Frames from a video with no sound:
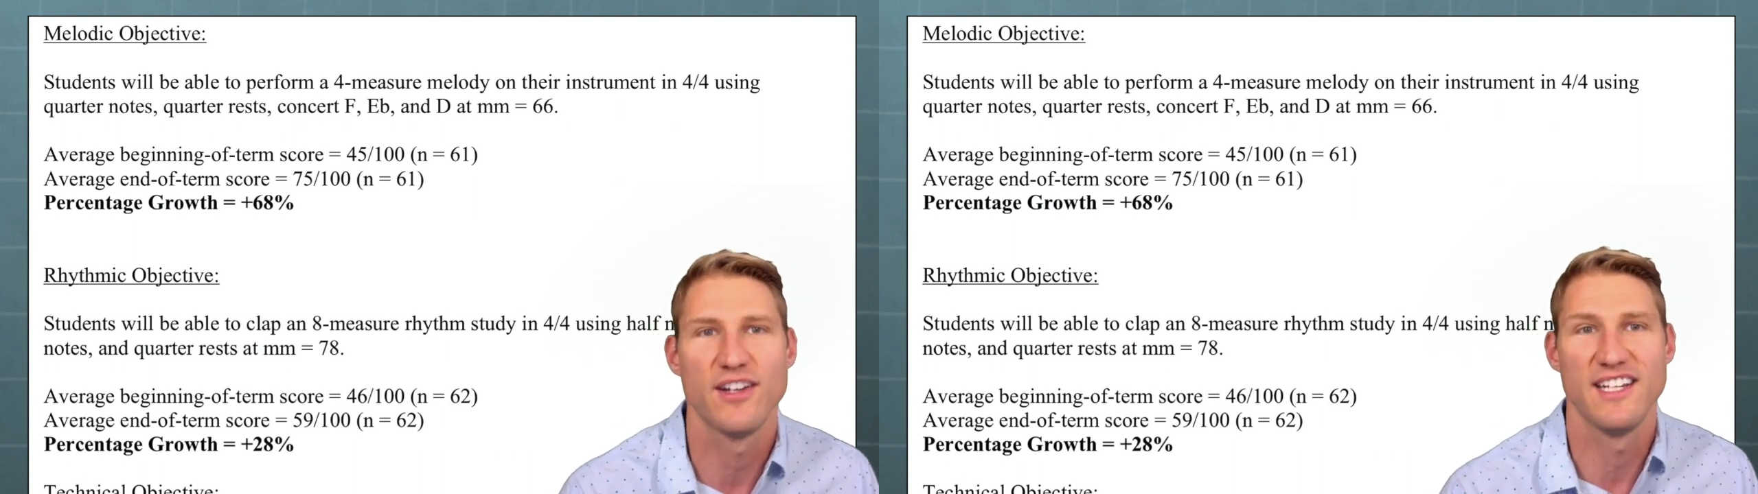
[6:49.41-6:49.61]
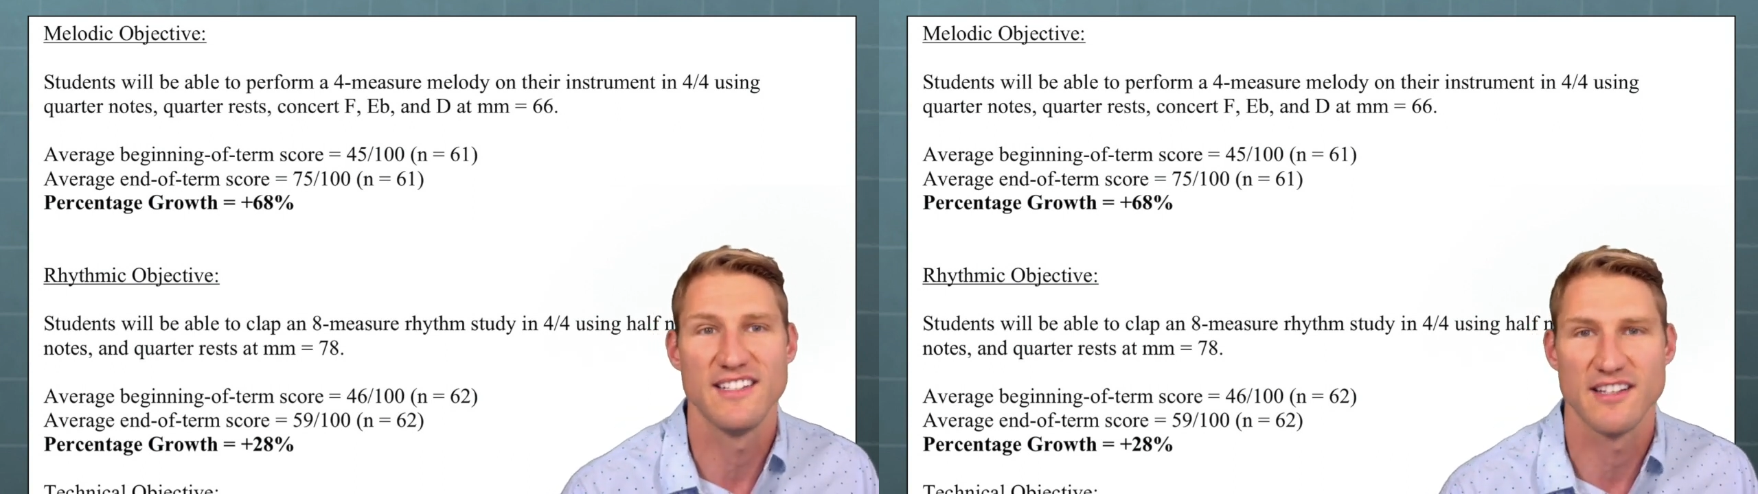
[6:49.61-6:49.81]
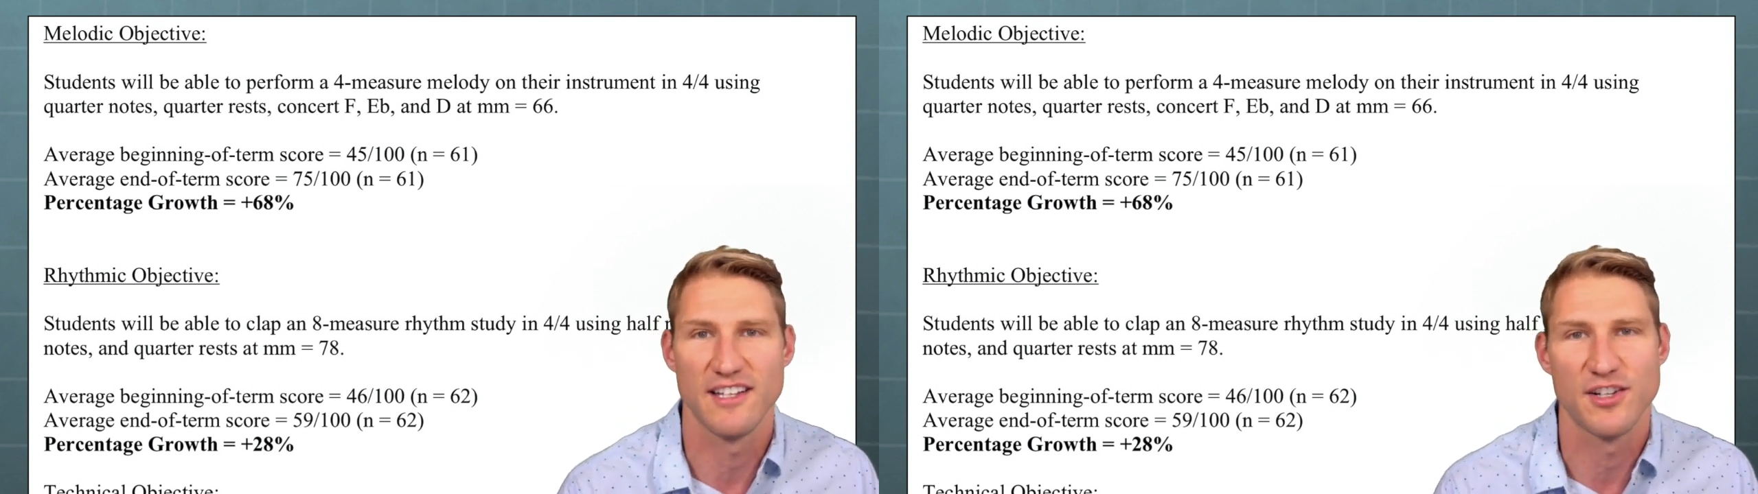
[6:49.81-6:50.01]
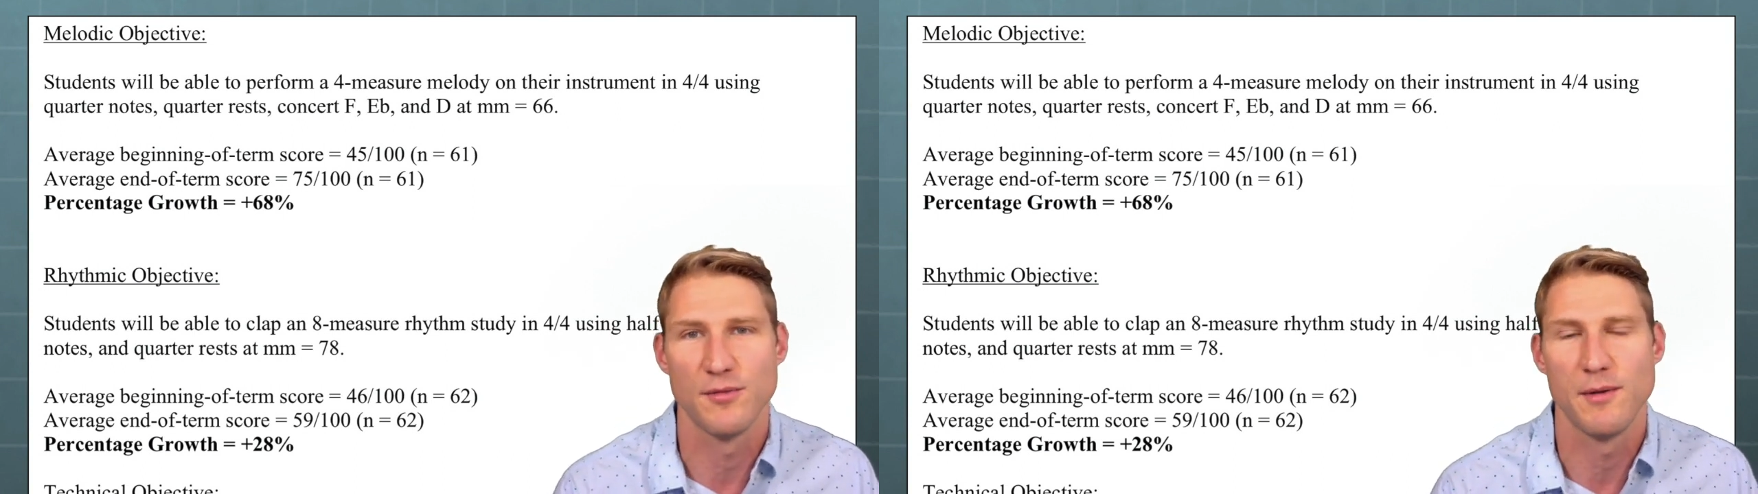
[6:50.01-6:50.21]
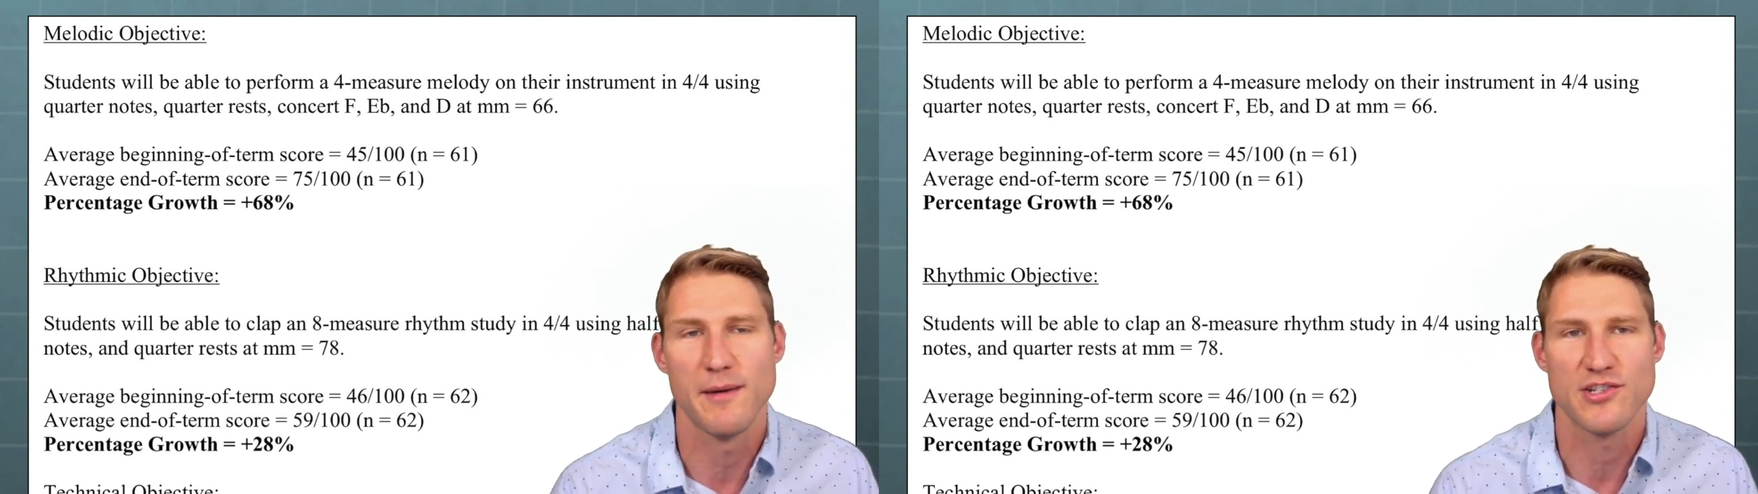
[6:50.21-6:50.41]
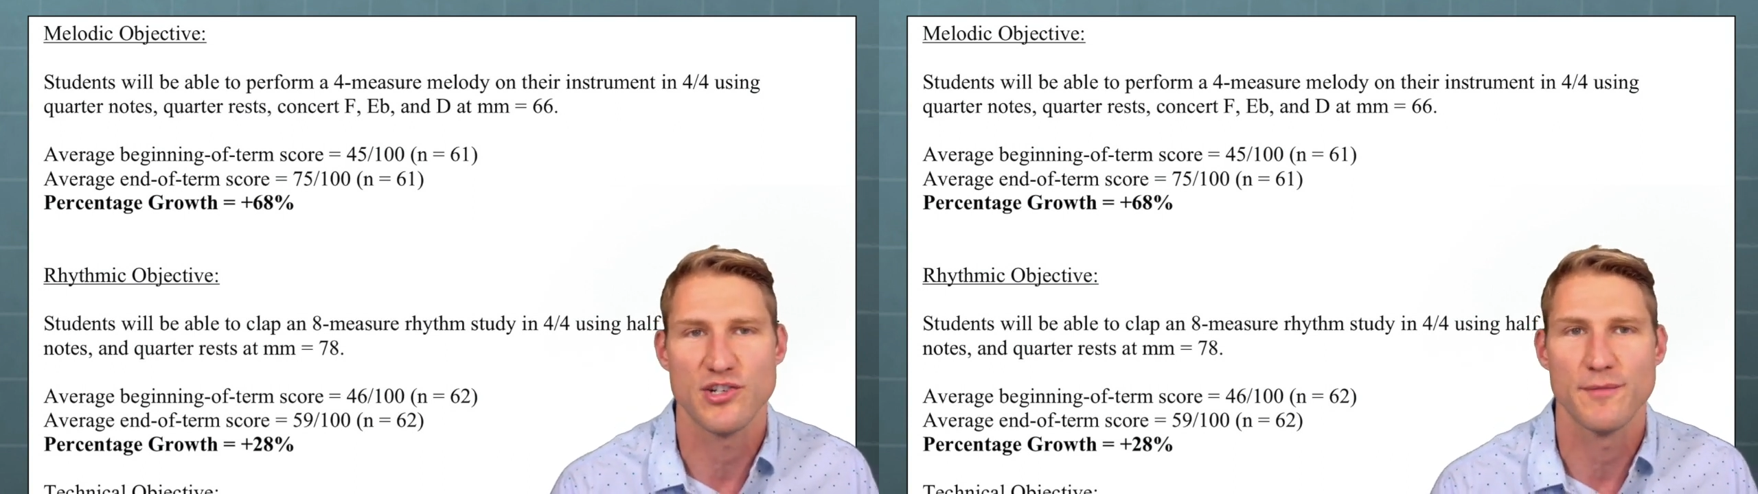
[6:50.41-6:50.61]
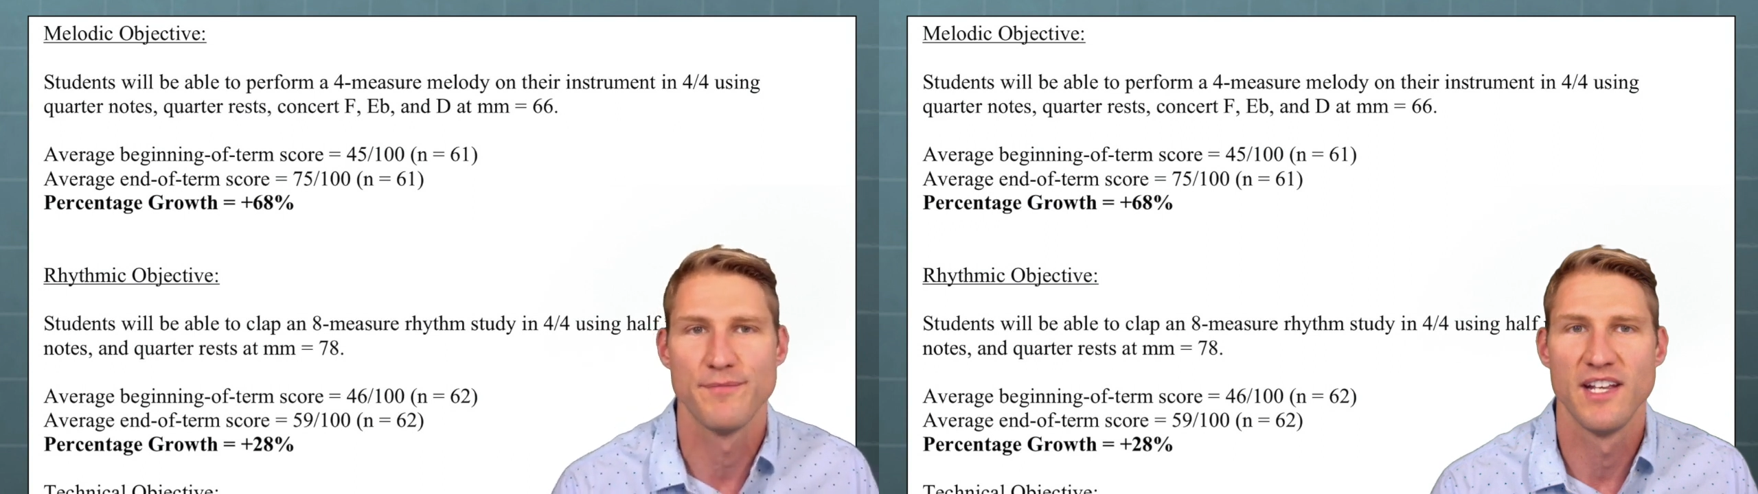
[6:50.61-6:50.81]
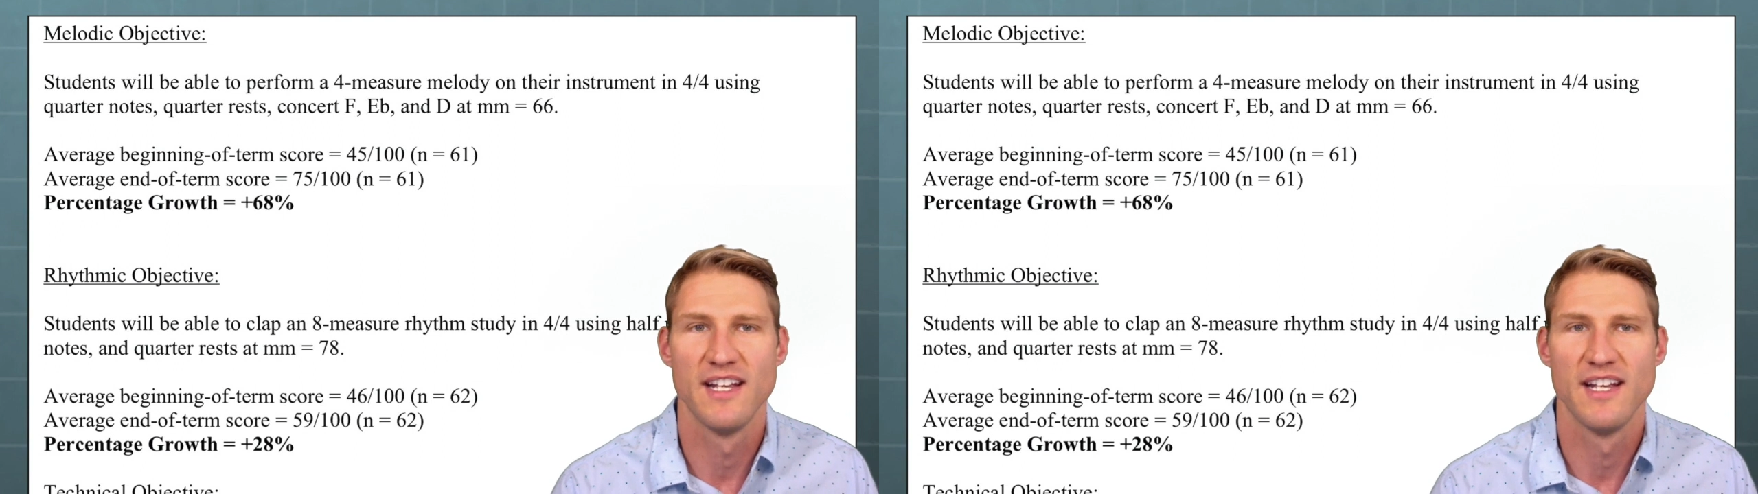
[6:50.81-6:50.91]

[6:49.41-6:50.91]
easily could be measured.